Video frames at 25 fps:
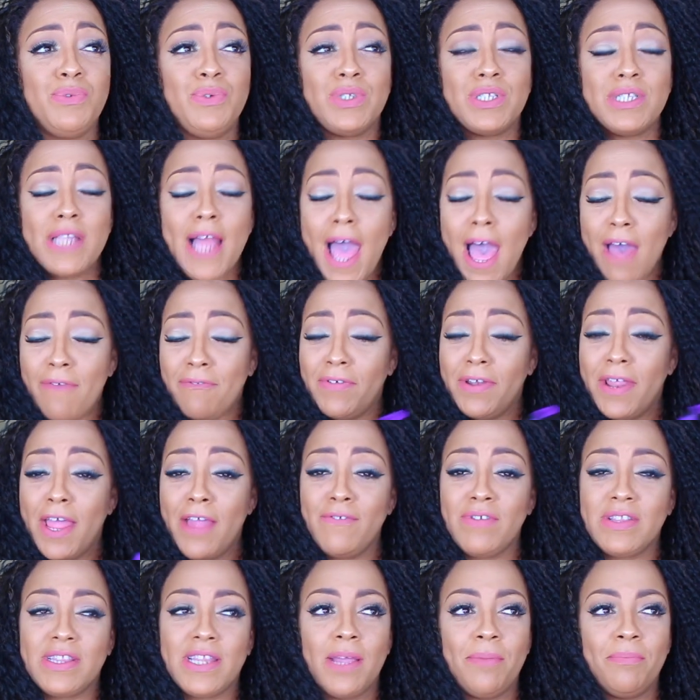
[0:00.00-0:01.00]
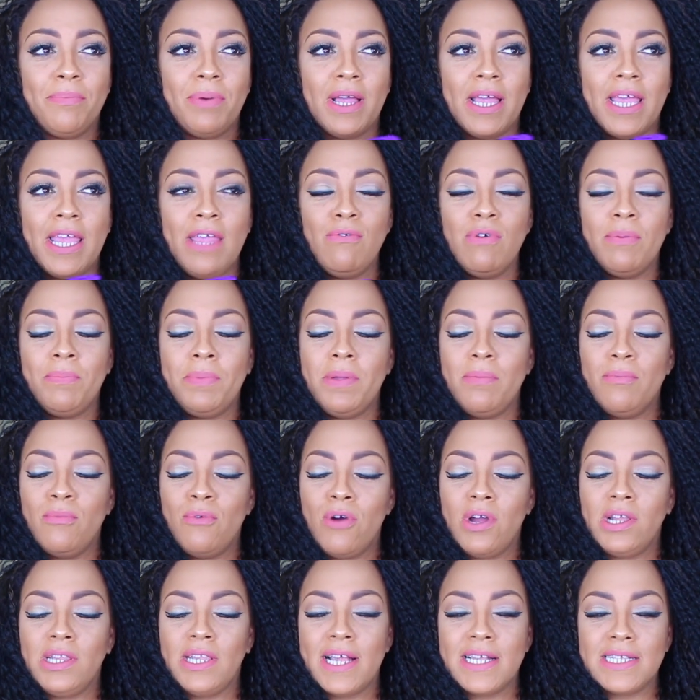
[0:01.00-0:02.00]
We was laughing and everything, but he would be
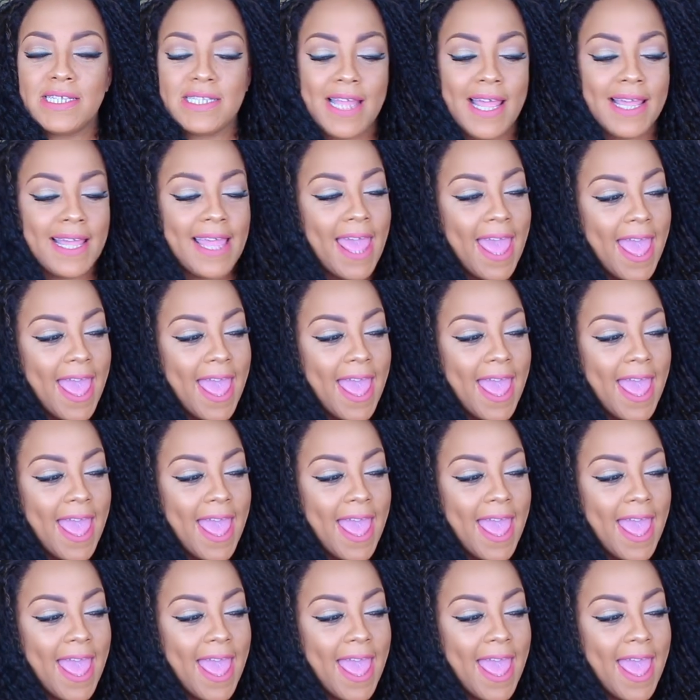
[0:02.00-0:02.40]
more or less like,